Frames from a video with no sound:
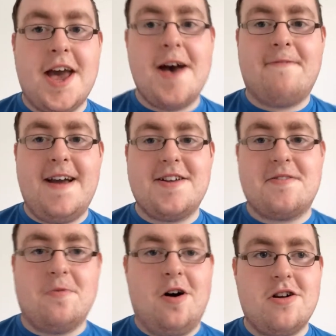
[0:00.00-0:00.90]
yeah,
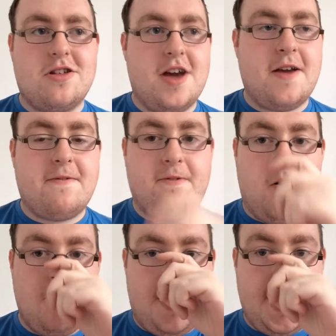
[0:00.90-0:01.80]
thanks for watching
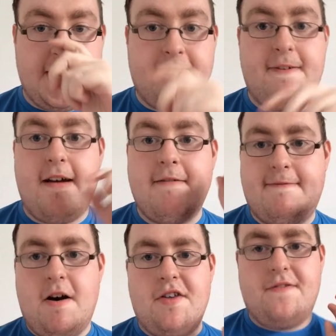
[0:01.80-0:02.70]
for my very
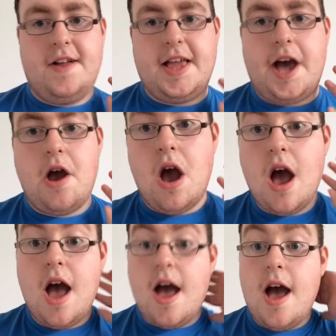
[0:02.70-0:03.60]
first video
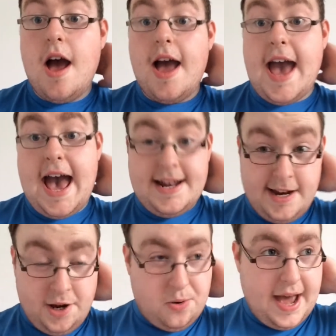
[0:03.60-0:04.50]
at
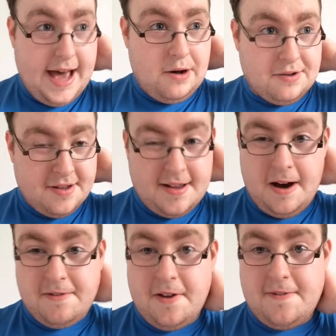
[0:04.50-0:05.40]
the new house. This
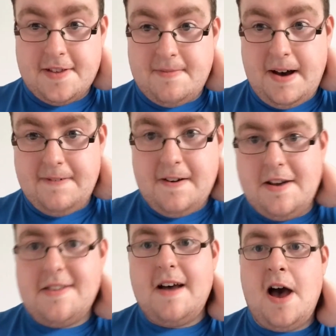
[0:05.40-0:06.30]
is our
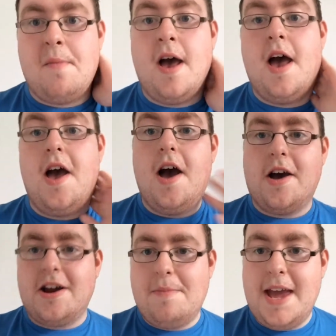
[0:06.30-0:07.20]
first time.
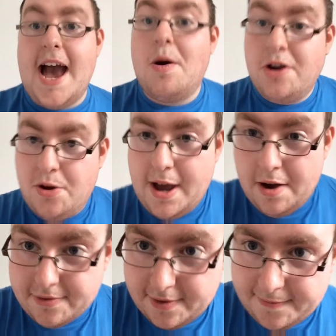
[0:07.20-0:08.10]
Gonna be our new
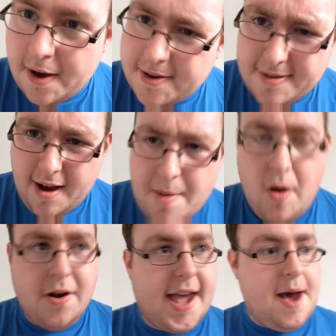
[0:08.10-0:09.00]
house for the first
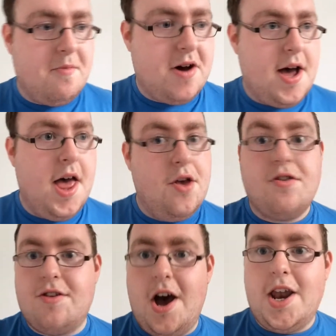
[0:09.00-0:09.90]
time on camera,
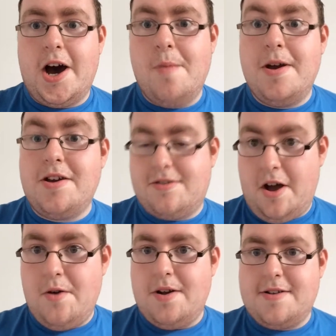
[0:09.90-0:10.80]
so that'll be
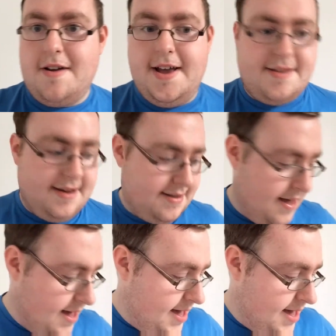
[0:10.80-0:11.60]
so excited.